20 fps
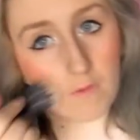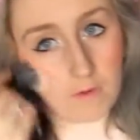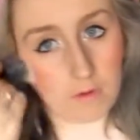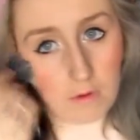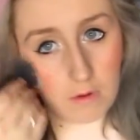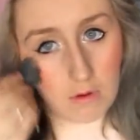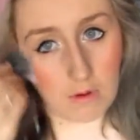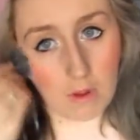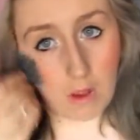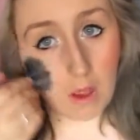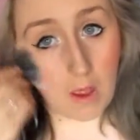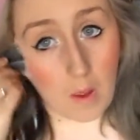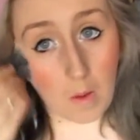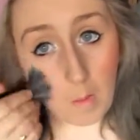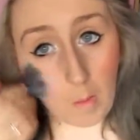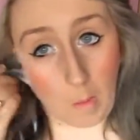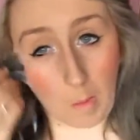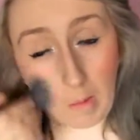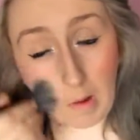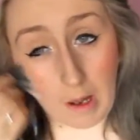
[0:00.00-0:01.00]
of
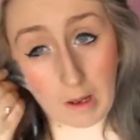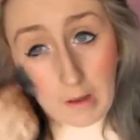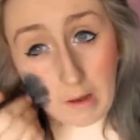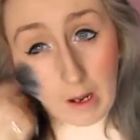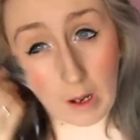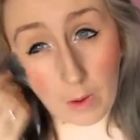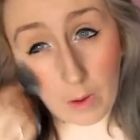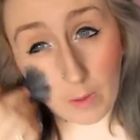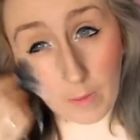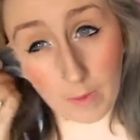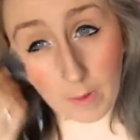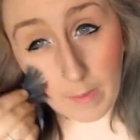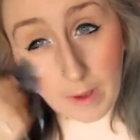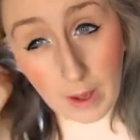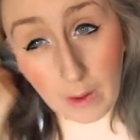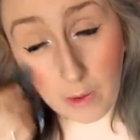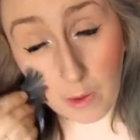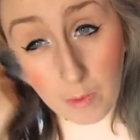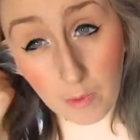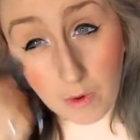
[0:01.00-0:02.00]
blend it out with my powder